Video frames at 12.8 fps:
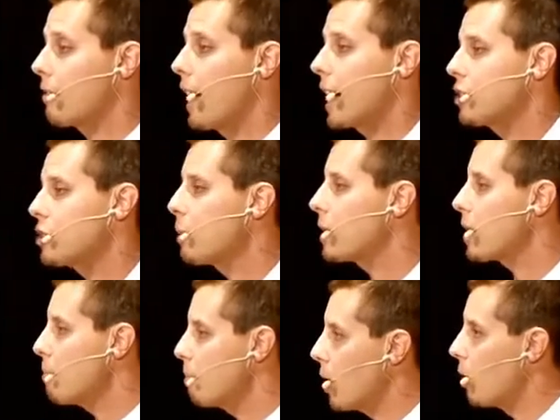factors, but
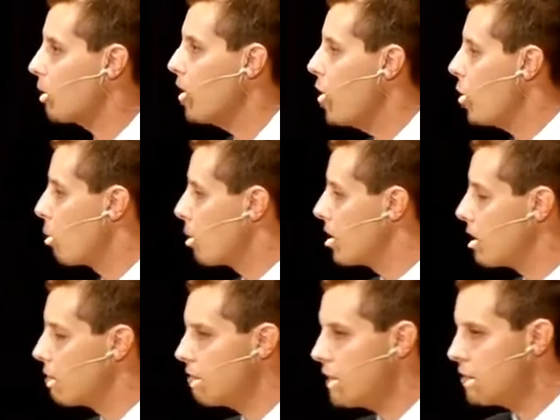they both,
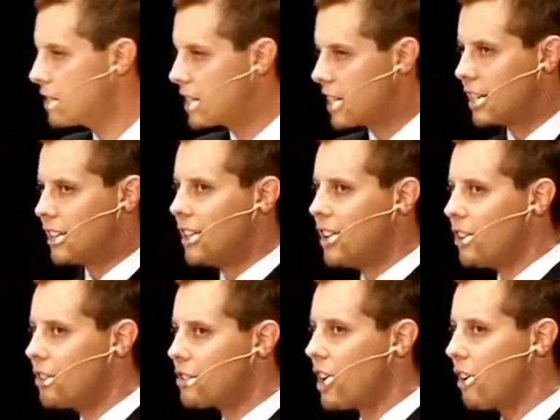within 15
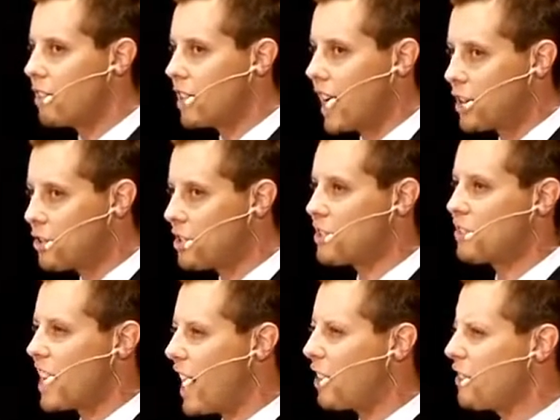years of the entrance
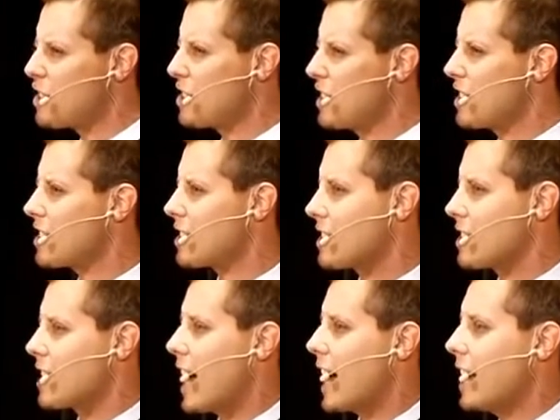of television into
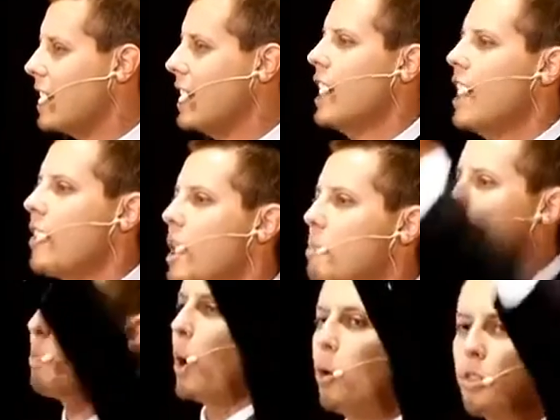society, they
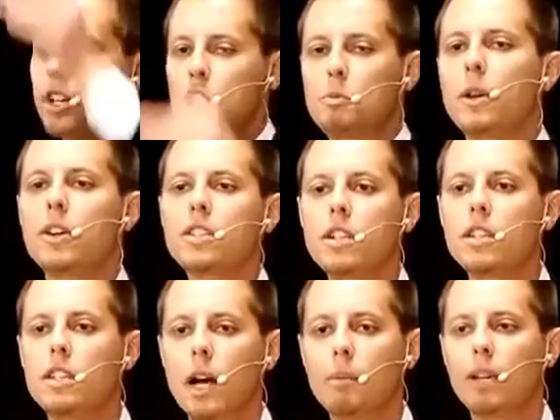both experienced a
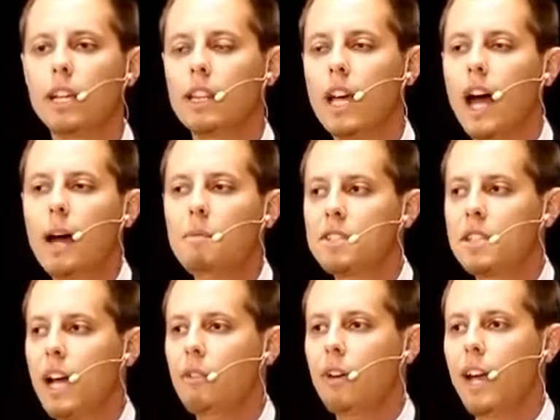doubling in the homicide
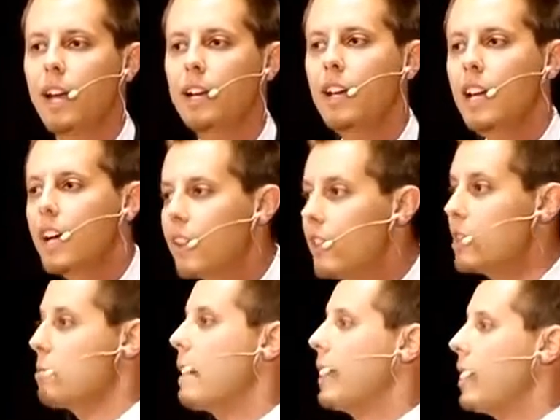rate. And
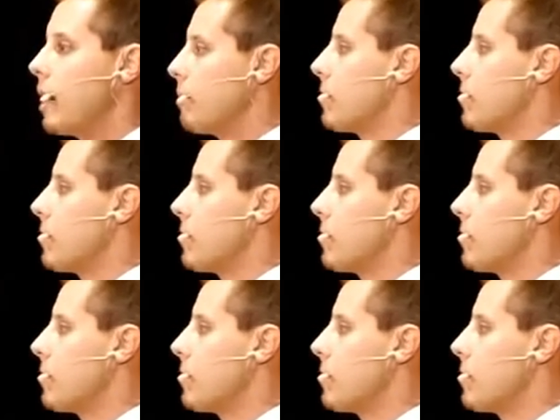this made them